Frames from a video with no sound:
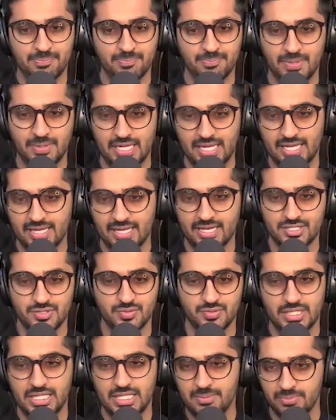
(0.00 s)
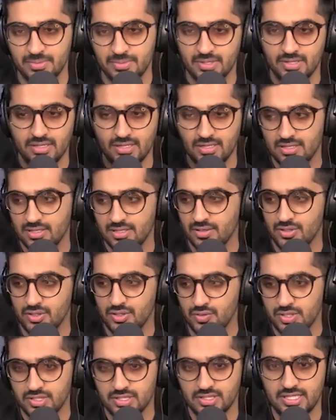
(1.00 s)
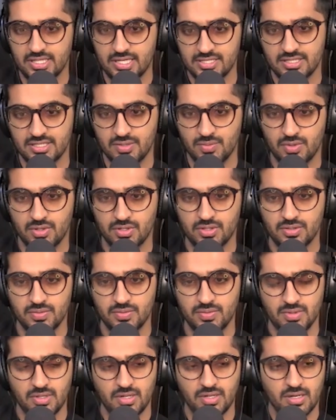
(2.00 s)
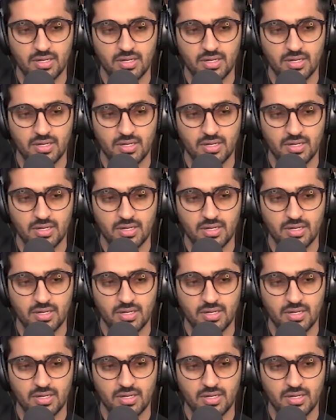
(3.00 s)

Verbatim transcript: keep playing as you keep, you know, doing the things that you want to do.